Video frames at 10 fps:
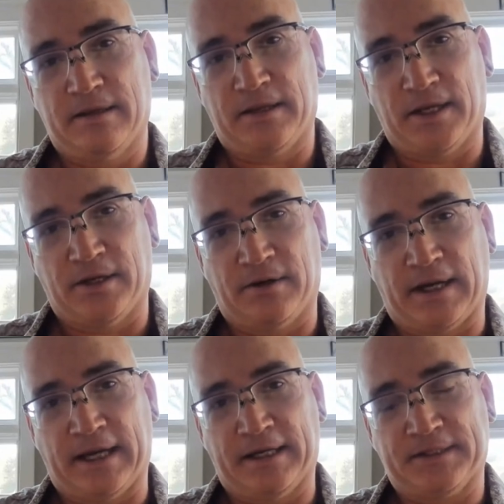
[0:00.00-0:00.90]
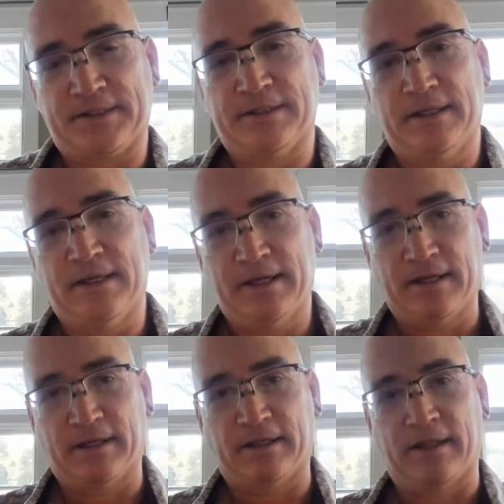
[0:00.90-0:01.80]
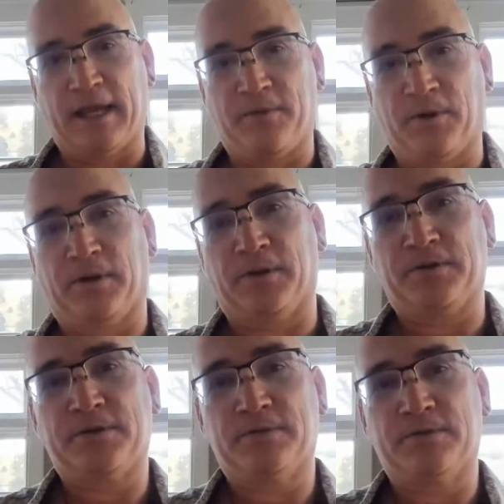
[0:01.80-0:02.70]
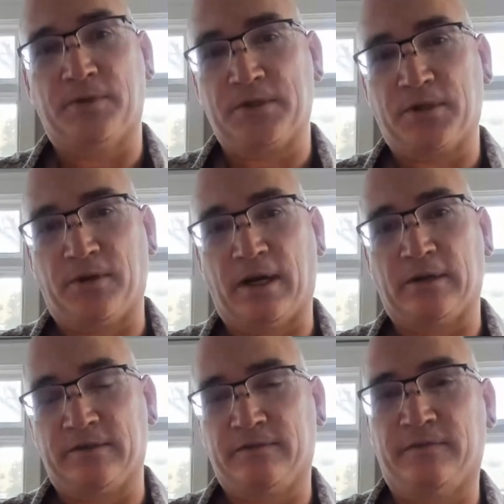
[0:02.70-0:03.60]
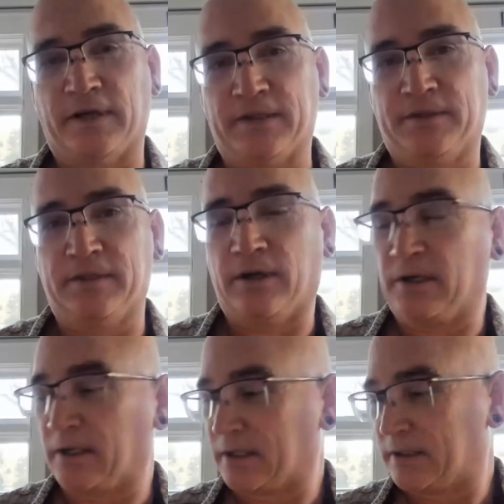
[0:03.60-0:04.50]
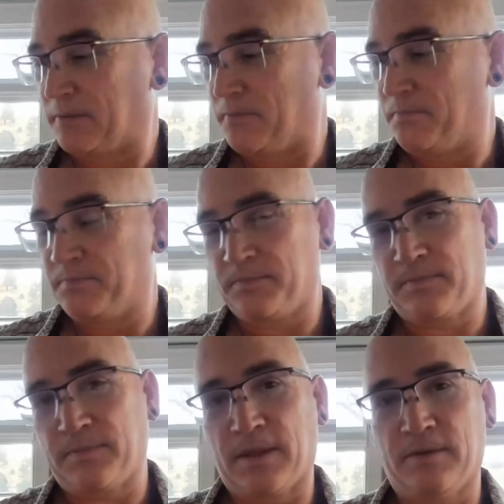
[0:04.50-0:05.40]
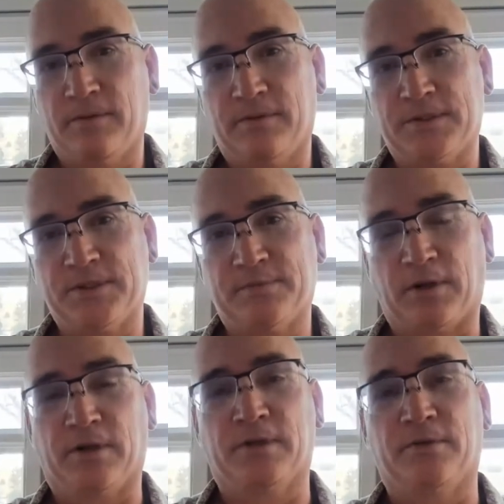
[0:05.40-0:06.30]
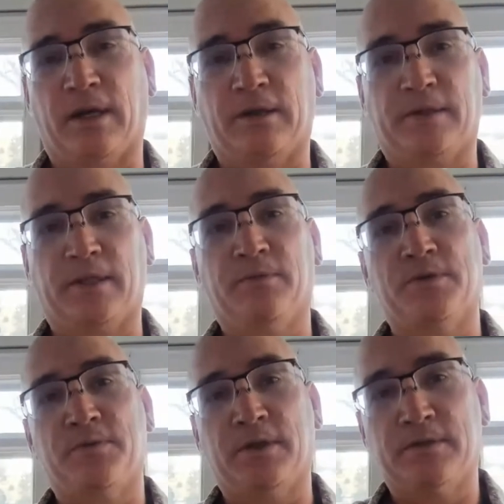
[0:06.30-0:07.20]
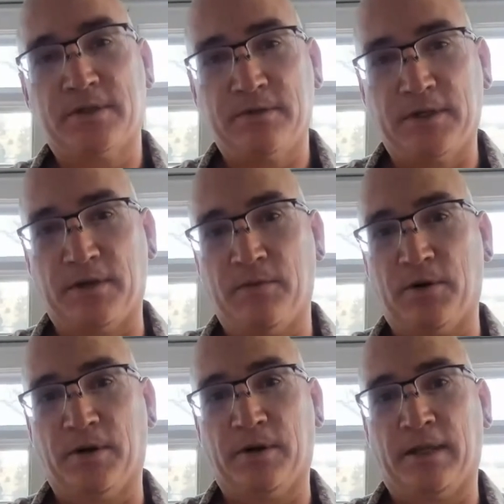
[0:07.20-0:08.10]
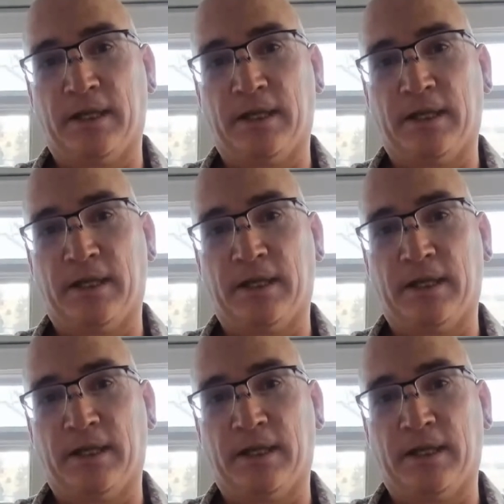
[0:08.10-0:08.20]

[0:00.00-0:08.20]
You know, as light workers, we used to go out and fight the dark, which is part of duality, which we don't do anymore.